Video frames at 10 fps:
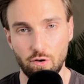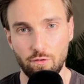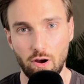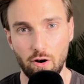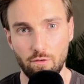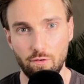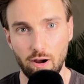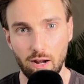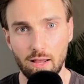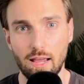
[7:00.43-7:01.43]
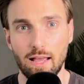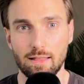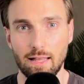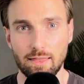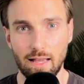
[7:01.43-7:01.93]
of our file.
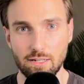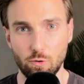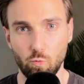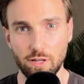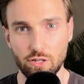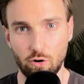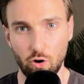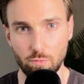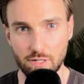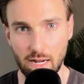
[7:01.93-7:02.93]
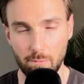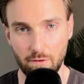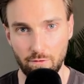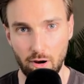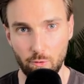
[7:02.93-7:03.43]
That tells which columns can
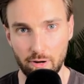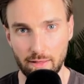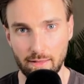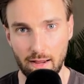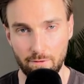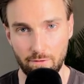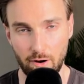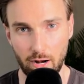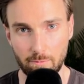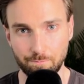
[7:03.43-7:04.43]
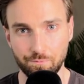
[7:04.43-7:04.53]
be found in that file.